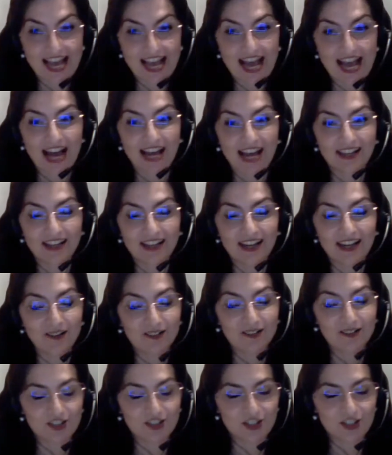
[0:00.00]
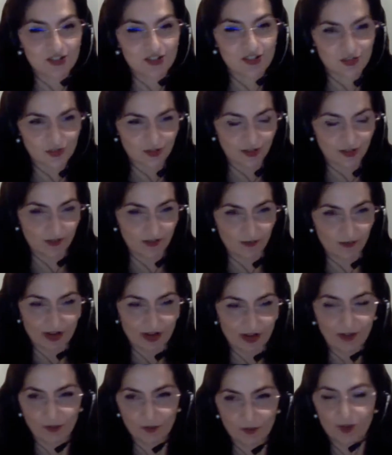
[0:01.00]
I just thought
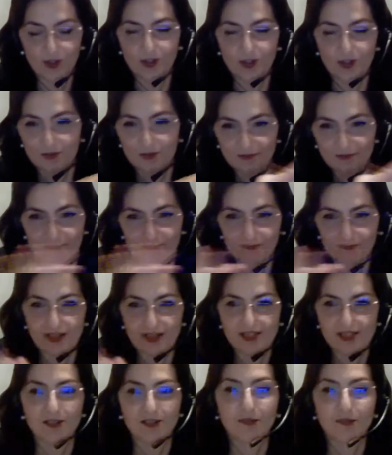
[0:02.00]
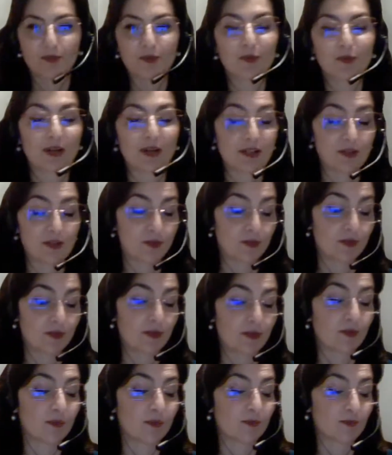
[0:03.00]
while we were passing through and
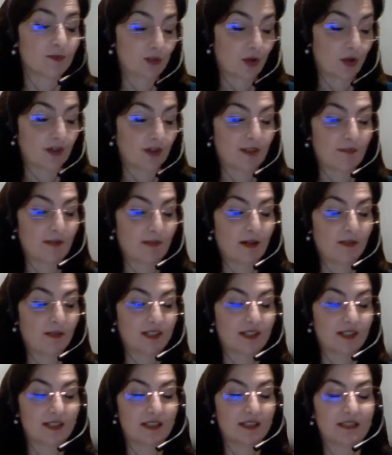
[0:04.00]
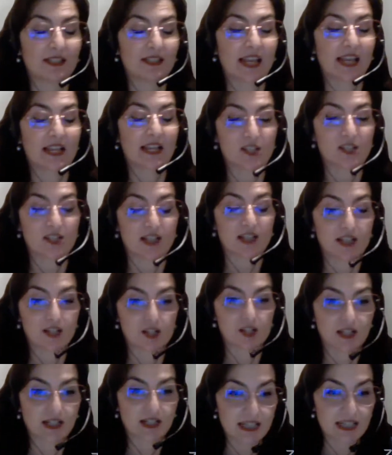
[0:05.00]
you talked about the
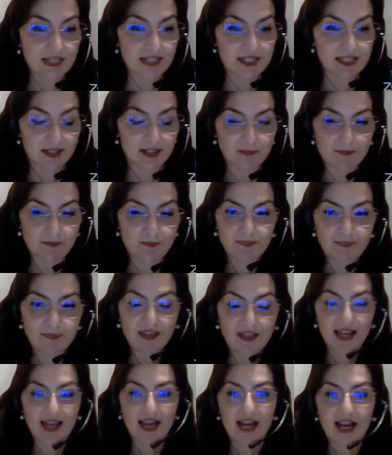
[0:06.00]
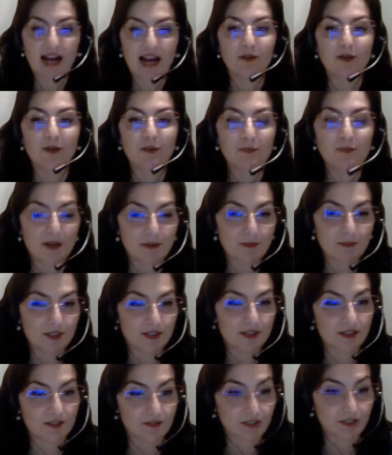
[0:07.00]
legislation in India, I remember
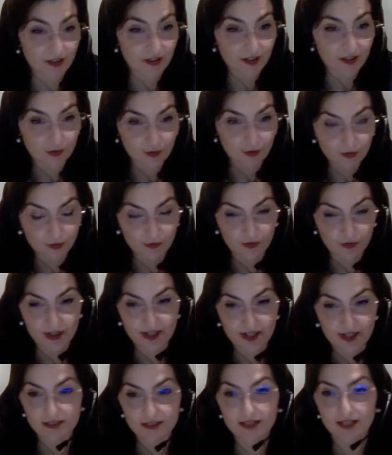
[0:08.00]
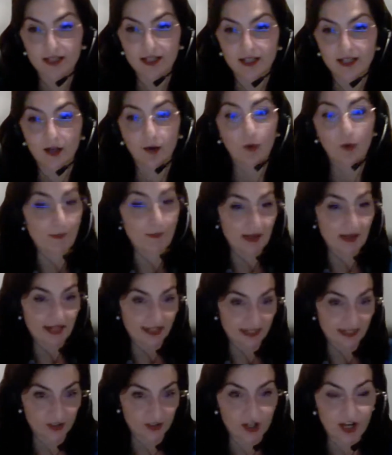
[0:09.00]
the very good friend who I met
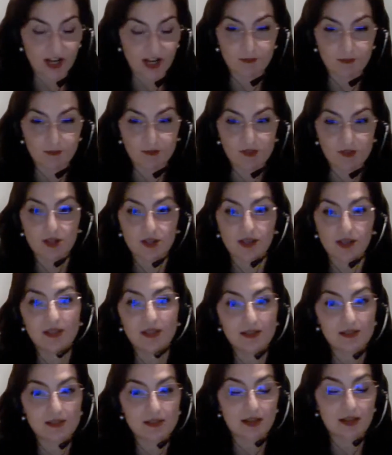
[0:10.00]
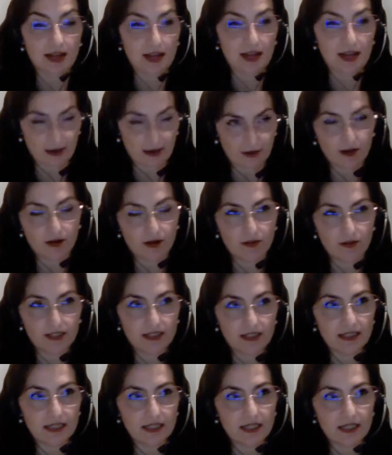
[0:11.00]
at JAMS. He is
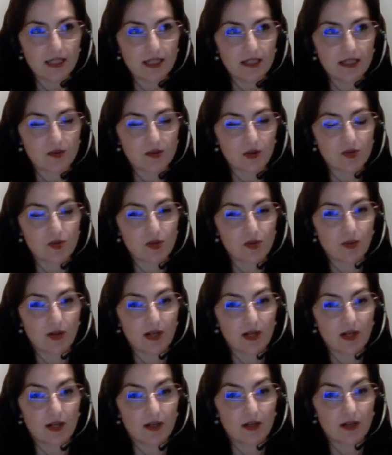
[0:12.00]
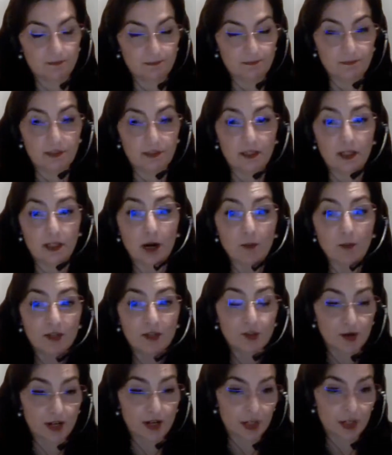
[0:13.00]
currently he is also an
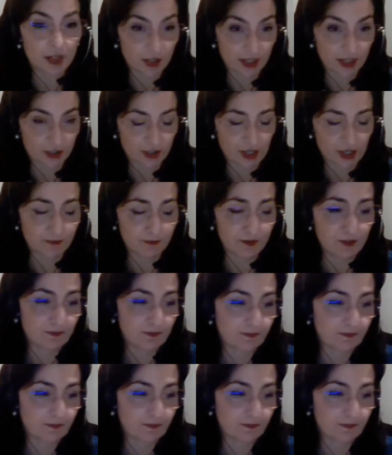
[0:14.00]
arbitrator at JAMS.